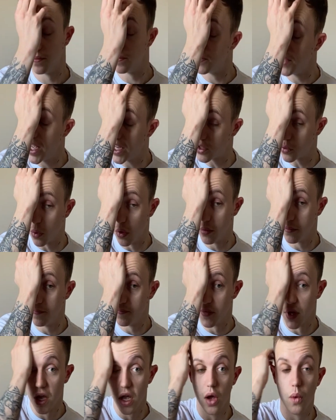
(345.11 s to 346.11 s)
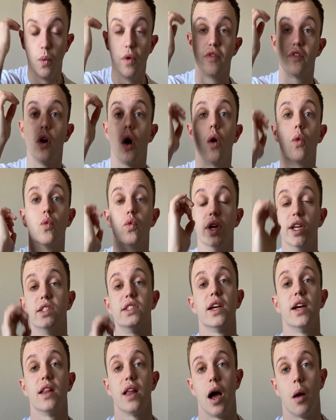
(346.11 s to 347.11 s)
next one, we've got
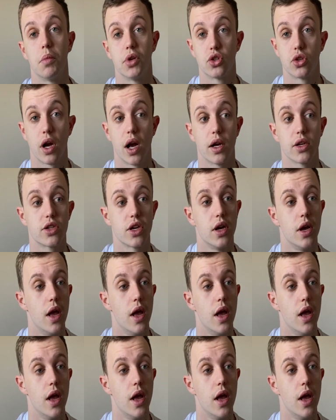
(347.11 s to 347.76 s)
retail arbitrage.